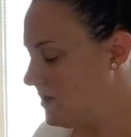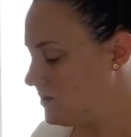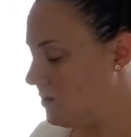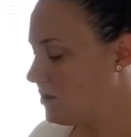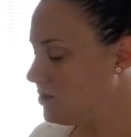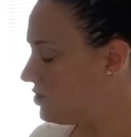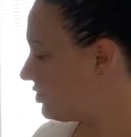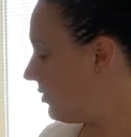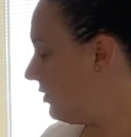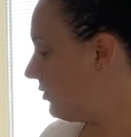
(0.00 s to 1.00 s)
So I'll just
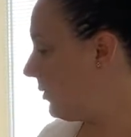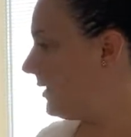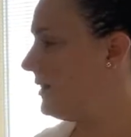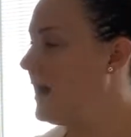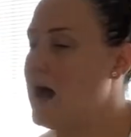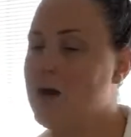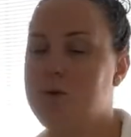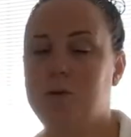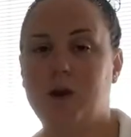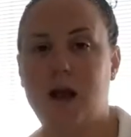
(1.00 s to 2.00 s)
show you quickly how we
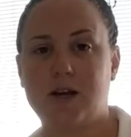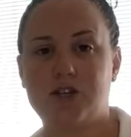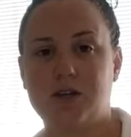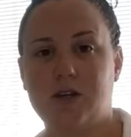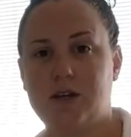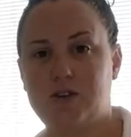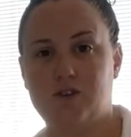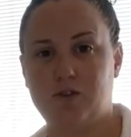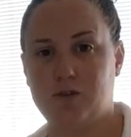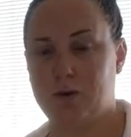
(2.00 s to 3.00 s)
would actually
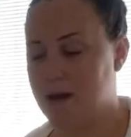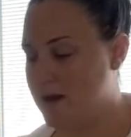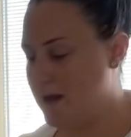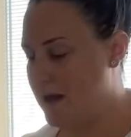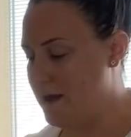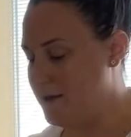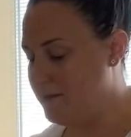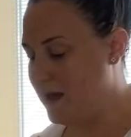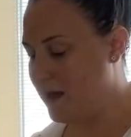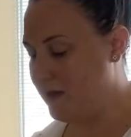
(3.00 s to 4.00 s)
do
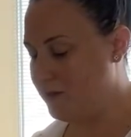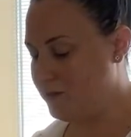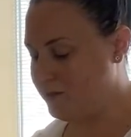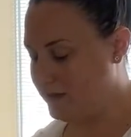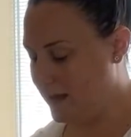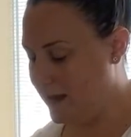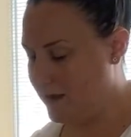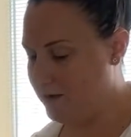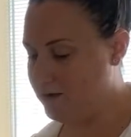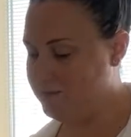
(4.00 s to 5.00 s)

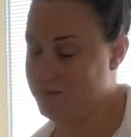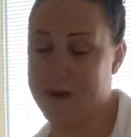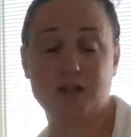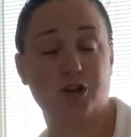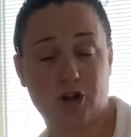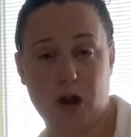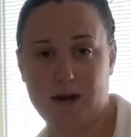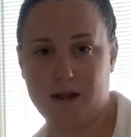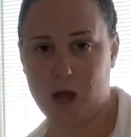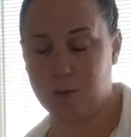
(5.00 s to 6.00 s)
a measure
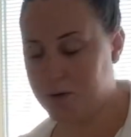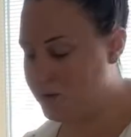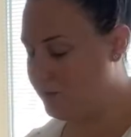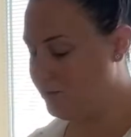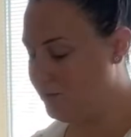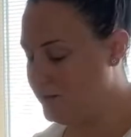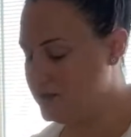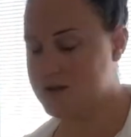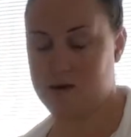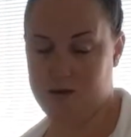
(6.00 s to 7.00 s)
cardiac output through
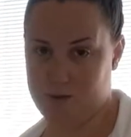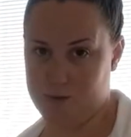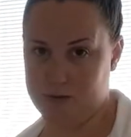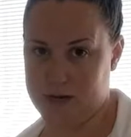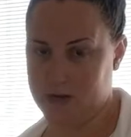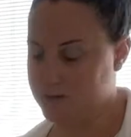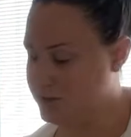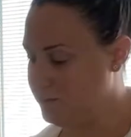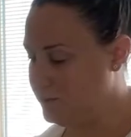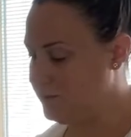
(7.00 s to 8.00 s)
this
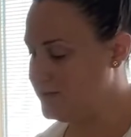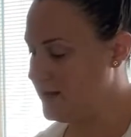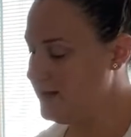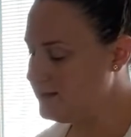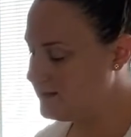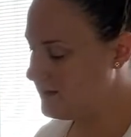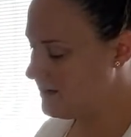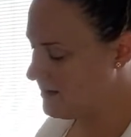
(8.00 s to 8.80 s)
thermodilution process.